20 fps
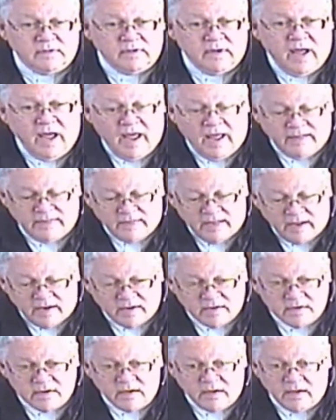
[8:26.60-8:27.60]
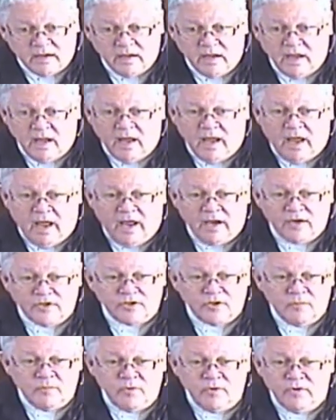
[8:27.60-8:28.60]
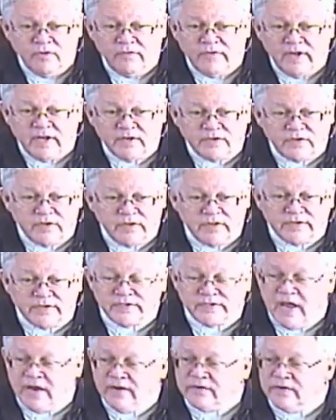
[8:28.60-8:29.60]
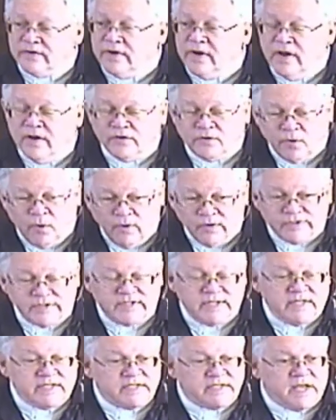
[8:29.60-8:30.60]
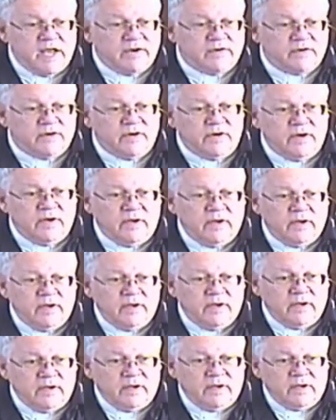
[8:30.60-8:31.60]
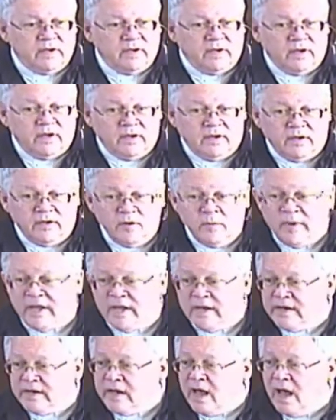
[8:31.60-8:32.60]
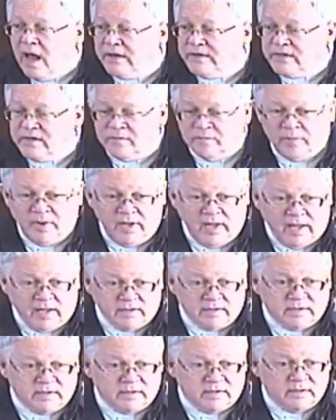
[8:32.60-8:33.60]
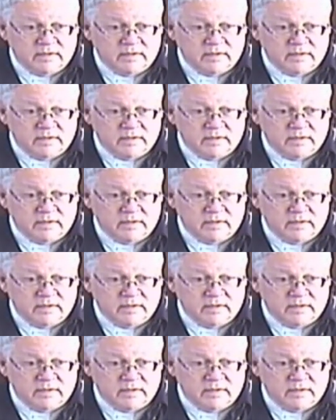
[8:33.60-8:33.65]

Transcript: And then as you move into the center, towards the center, you begin to contemplate